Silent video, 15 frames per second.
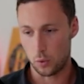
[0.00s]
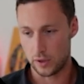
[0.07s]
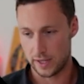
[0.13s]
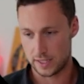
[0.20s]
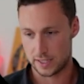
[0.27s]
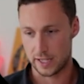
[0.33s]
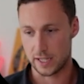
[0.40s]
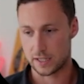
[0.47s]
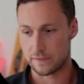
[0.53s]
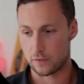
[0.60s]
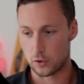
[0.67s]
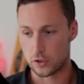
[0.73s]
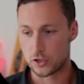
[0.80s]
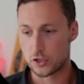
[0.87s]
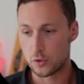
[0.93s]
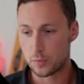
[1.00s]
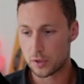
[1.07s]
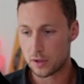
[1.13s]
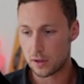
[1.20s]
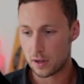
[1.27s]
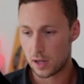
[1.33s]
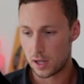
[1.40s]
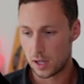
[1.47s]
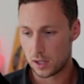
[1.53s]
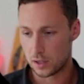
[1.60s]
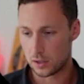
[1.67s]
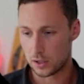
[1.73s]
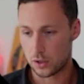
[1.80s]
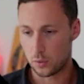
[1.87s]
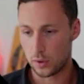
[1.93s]
That stands for Jupiter
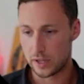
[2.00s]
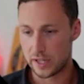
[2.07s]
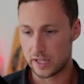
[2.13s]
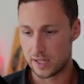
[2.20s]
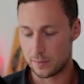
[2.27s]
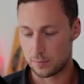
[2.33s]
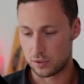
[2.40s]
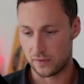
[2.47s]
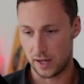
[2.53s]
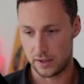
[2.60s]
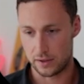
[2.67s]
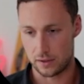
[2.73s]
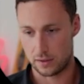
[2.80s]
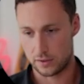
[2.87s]
Liquidity Provider.